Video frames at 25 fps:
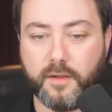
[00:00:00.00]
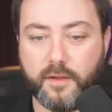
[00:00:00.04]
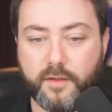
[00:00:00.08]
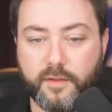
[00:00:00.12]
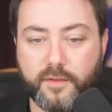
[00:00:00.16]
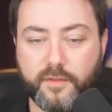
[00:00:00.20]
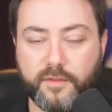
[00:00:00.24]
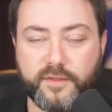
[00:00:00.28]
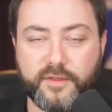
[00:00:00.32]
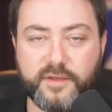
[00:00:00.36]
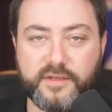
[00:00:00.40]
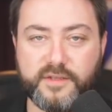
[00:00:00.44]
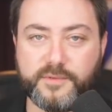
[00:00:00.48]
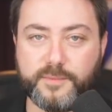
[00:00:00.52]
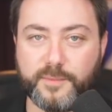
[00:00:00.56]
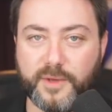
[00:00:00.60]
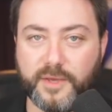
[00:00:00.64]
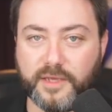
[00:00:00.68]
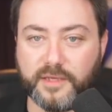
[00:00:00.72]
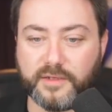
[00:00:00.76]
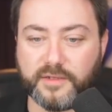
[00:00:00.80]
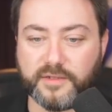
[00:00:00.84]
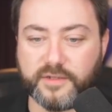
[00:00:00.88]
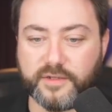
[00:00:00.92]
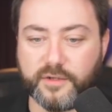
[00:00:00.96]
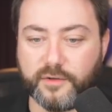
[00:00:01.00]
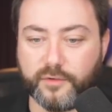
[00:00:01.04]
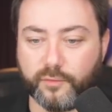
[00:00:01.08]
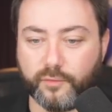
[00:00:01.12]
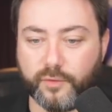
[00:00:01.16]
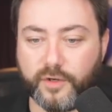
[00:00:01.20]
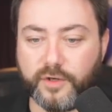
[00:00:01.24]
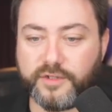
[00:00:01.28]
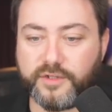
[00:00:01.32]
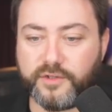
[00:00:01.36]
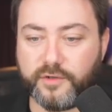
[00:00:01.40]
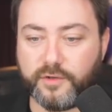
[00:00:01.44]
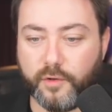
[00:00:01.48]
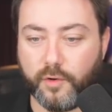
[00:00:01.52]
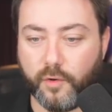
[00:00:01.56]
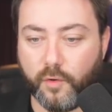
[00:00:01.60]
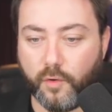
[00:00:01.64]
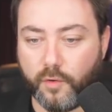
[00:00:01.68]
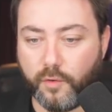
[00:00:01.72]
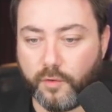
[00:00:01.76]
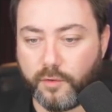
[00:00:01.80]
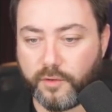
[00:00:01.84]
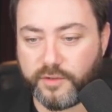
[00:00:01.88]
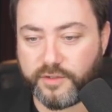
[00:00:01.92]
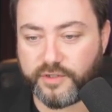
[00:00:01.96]
This means that Russell
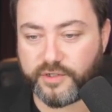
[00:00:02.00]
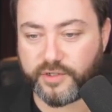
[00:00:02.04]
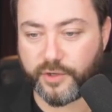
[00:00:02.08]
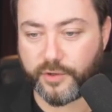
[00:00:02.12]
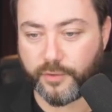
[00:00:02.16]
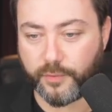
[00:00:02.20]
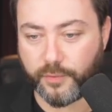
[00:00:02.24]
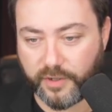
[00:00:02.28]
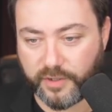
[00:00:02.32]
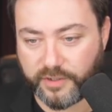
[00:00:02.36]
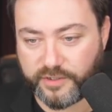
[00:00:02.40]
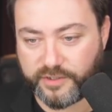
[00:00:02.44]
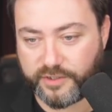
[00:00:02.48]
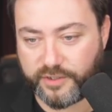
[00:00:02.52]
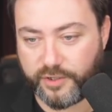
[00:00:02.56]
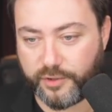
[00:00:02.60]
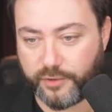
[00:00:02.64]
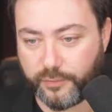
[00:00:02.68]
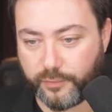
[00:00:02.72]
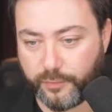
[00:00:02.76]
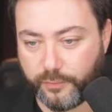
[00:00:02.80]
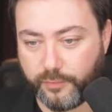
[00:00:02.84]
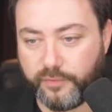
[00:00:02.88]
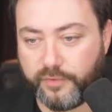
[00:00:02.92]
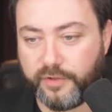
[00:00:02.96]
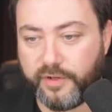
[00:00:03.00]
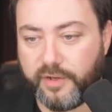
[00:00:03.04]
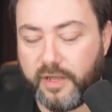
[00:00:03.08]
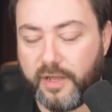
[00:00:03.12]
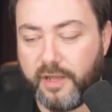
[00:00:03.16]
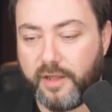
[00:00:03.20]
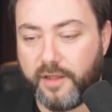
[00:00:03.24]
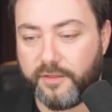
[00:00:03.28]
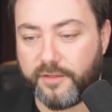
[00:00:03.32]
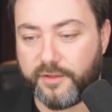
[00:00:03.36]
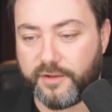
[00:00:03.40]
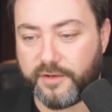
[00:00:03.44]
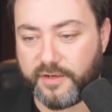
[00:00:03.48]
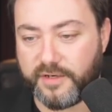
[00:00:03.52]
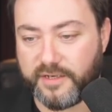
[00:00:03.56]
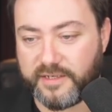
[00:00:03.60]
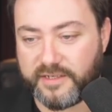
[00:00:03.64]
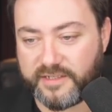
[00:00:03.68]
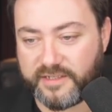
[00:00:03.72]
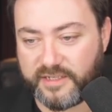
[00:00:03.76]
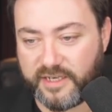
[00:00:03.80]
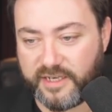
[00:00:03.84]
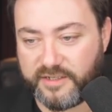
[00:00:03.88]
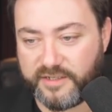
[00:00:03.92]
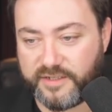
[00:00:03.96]
also assumed that
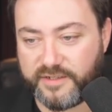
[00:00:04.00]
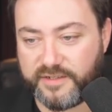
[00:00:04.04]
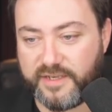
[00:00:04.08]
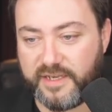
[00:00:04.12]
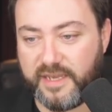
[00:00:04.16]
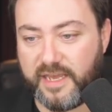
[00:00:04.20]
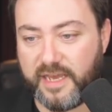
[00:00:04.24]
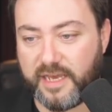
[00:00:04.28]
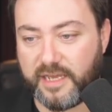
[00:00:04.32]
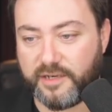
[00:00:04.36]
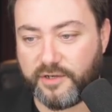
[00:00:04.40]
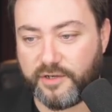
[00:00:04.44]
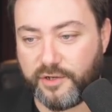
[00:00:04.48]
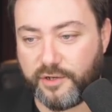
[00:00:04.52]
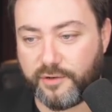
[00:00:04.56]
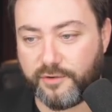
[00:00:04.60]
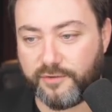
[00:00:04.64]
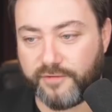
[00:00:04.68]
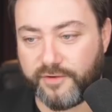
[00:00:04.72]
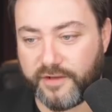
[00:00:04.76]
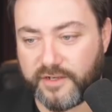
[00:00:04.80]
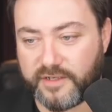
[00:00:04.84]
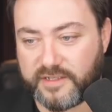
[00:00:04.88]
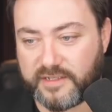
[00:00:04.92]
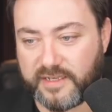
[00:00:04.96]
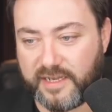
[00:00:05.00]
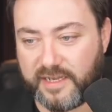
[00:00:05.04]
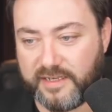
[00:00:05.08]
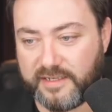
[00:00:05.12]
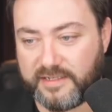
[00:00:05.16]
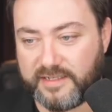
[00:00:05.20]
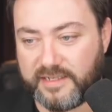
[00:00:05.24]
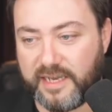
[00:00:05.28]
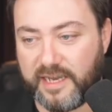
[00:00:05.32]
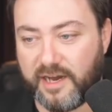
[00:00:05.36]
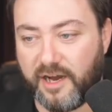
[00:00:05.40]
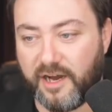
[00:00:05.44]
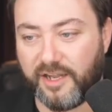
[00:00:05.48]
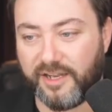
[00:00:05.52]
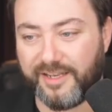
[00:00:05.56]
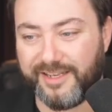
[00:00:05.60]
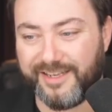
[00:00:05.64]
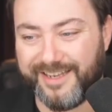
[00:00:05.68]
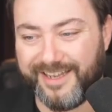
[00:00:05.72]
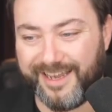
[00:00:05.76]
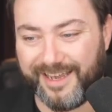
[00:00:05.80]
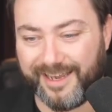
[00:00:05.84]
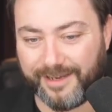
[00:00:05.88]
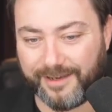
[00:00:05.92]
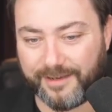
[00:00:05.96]
necessity and universality are
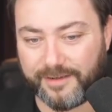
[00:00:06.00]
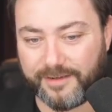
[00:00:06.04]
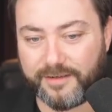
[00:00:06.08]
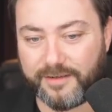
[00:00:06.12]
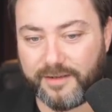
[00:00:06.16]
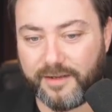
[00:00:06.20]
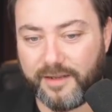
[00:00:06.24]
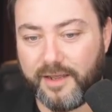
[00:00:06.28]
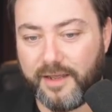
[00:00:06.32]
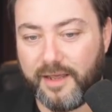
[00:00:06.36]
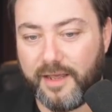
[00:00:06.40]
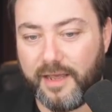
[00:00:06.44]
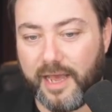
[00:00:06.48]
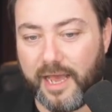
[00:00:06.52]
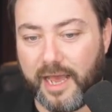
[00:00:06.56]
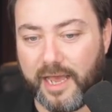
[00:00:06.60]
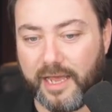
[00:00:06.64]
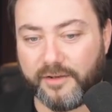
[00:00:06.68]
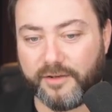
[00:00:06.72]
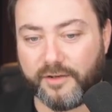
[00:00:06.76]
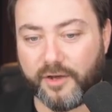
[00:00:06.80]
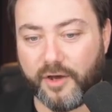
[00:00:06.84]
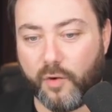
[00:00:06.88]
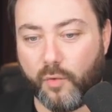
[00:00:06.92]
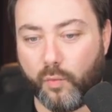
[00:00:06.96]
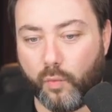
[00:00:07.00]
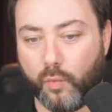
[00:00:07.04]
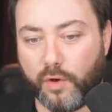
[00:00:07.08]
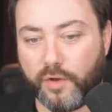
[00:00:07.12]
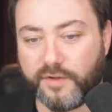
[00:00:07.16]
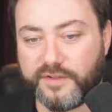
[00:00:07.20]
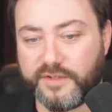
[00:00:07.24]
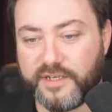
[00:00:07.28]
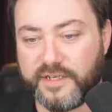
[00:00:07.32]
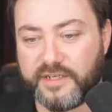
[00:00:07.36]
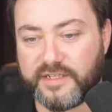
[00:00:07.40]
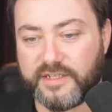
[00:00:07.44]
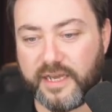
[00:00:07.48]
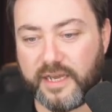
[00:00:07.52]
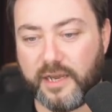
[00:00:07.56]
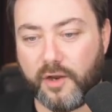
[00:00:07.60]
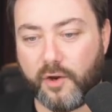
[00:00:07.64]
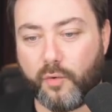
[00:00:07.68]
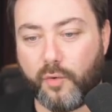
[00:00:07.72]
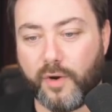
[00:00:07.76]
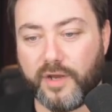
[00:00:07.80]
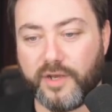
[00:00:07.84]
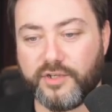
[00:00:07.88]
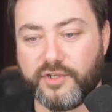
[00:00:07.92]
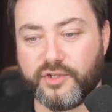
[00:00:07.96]
linked and are what is in
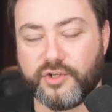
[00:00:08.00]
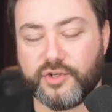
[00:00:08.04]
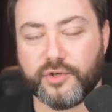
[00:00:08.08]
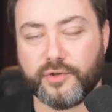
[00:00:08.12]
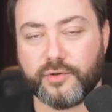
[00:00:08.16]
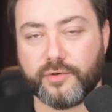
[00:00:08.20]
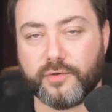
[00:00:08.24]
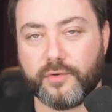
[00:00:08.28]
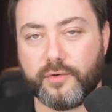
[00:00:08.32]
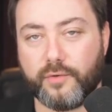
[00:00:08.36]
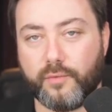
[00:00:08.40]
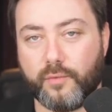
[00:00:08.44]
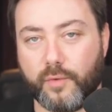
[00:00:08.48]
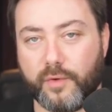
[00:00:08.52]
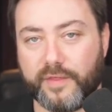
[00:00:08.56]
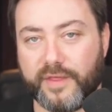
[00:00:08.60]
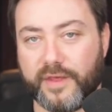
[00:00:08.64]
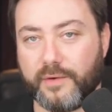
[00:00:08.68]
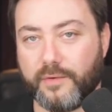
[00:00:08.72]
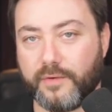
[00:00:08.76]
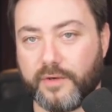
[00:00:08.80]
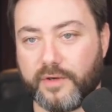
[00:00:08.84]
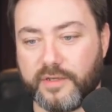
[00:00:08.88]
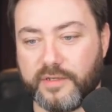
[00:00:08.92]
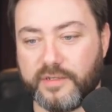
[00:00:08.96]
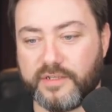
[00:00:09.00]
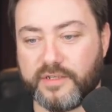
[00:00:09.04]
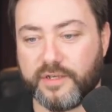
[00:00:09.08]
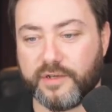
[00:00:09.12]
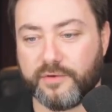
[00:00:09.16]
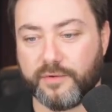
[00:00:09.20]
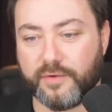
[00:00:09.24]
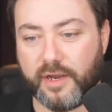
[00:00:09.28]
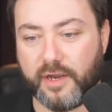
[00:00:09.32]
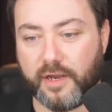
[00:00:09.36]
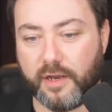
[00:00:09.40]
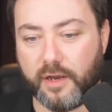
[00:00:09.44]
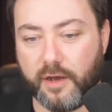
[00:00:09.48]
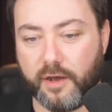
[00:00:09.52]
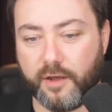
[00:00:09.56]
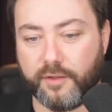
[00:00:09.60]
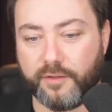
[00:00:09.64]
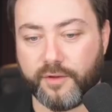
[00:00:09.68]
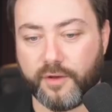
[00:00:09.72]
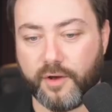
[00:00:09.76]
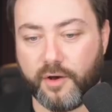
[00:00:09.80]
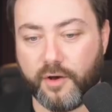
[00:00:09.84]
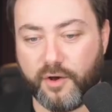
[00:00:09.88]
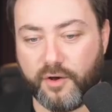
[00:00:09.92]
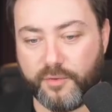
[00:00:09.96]
question, without considering
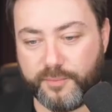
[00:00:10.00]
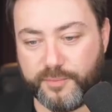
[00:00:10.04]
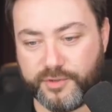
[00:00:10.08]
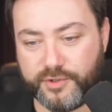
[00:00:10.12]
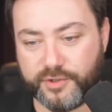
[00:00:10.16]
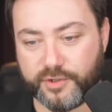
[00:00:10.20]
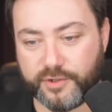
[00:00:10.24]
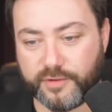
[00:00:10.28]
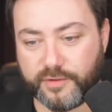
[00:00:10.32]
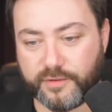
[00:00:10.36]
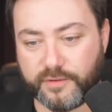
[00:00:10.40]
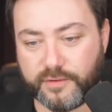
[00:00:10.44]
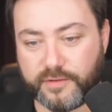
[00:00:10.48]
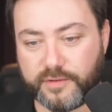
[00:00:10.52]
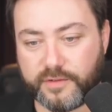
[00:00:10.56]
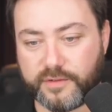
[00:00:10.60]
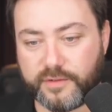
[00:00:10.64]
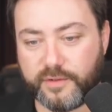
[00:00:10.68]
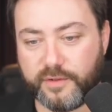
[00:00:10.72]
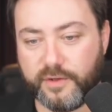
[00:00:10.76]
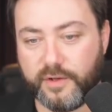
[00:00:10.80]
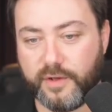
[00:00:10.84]
other options.